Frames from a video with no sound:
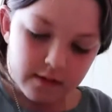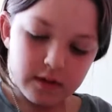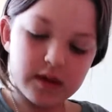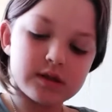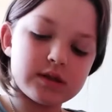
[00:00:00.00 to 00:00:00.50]

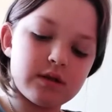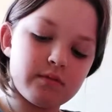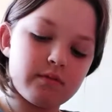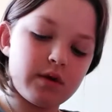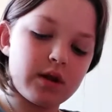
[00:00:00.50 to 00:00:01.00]
This isn't
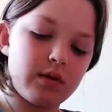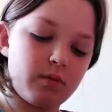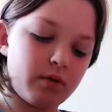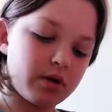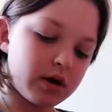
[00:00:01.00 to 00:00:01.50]
really
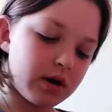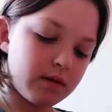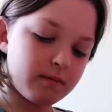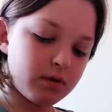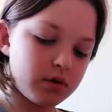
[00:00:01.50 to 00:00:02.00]

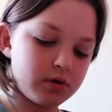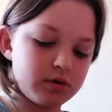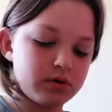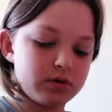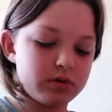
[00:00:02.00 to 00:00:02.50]
working
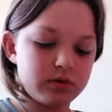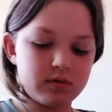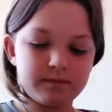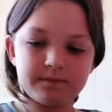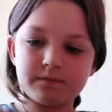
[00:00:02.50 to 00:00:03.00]
because
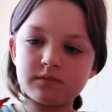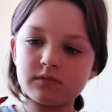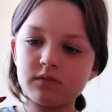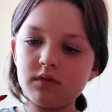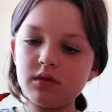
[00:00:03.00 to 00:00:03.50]

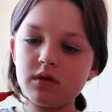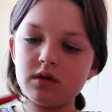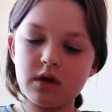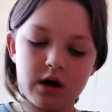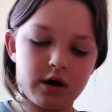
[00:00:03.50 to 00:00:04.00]

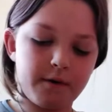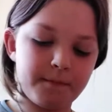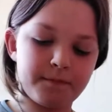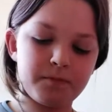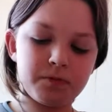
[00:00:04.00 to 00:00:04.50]

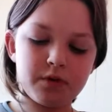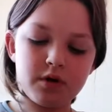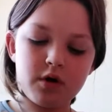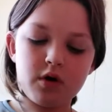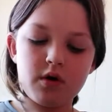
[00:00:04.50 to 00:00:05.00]

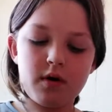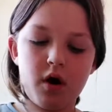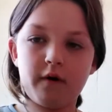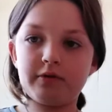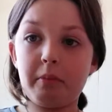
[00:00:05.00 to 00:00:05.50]

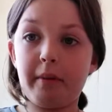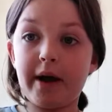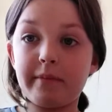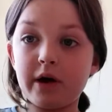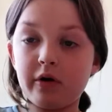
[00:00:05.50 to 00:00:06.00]
of the
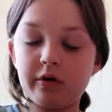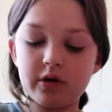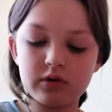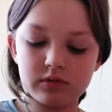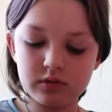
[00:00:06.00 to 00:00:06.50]
baby oil.